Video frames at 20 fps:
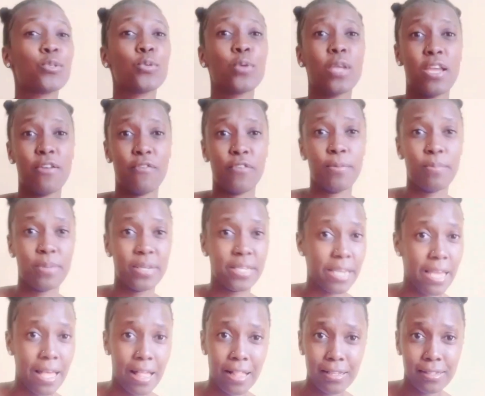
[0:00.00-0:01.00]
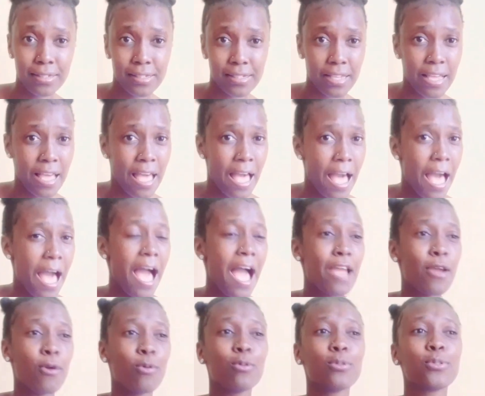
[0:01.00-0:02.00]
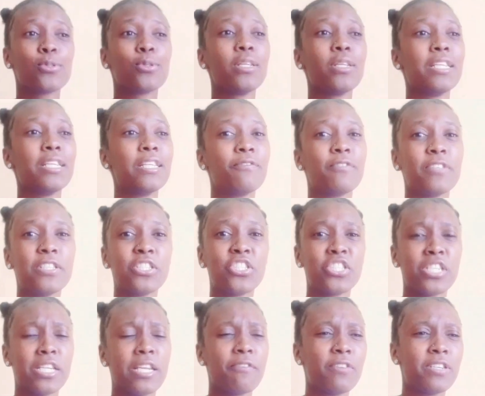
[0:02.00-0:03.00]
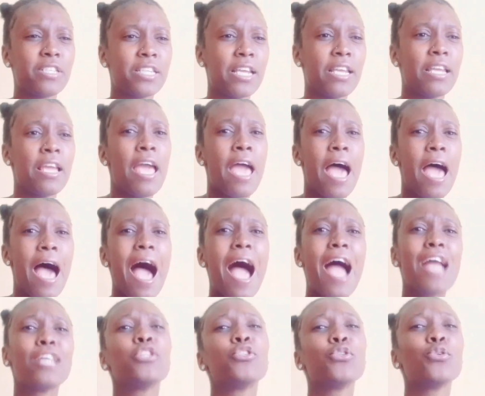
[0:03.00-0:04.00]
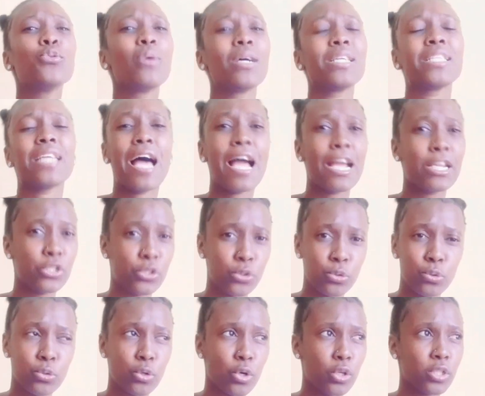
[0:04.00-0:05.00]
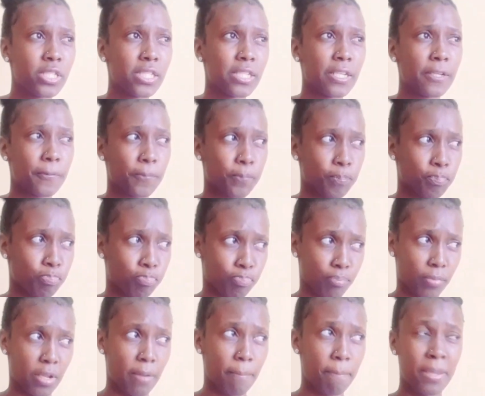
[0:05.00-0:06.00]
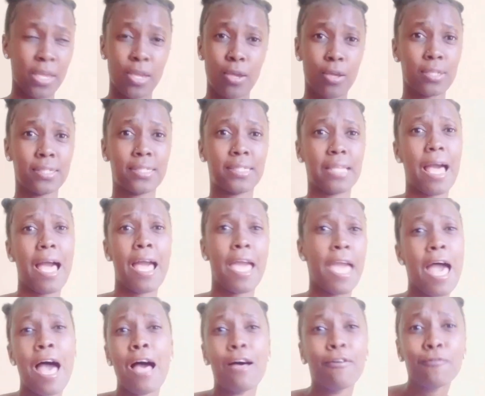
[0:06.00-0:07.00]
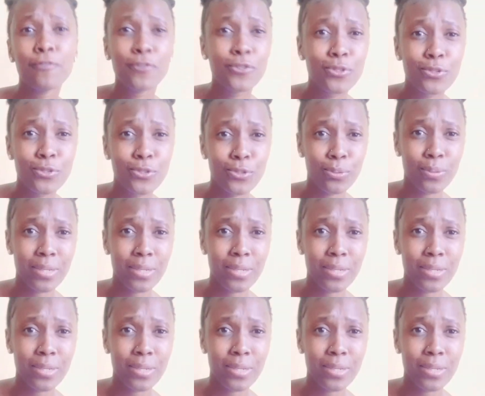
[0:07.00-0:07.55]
to everybody else. I also live each and every day. I do what I do not because I have to do